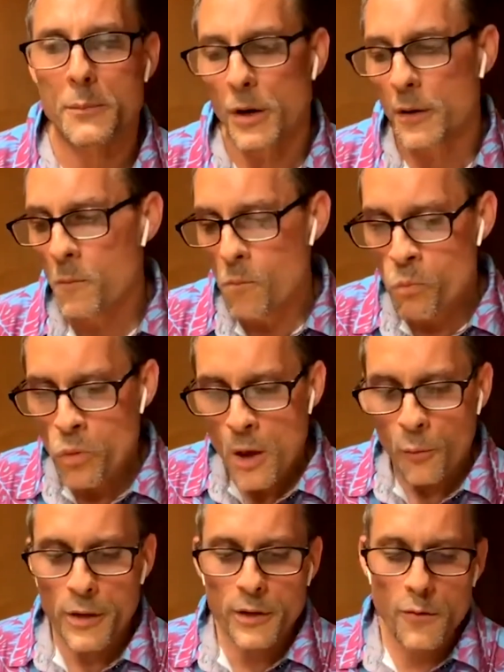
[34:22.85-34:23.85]
But
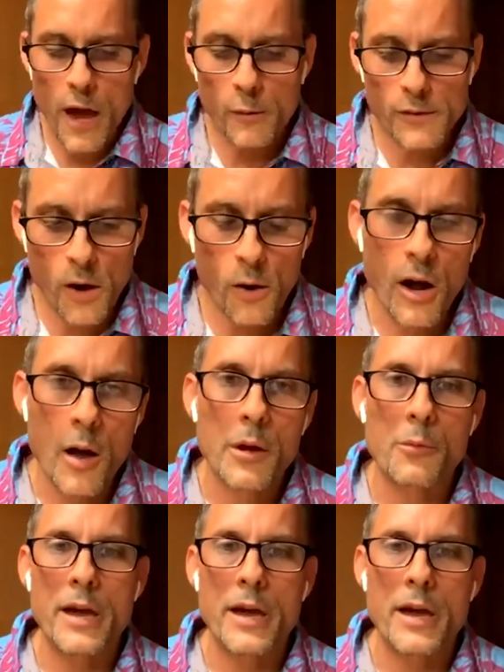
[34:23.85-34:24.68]
we knew that was all coming.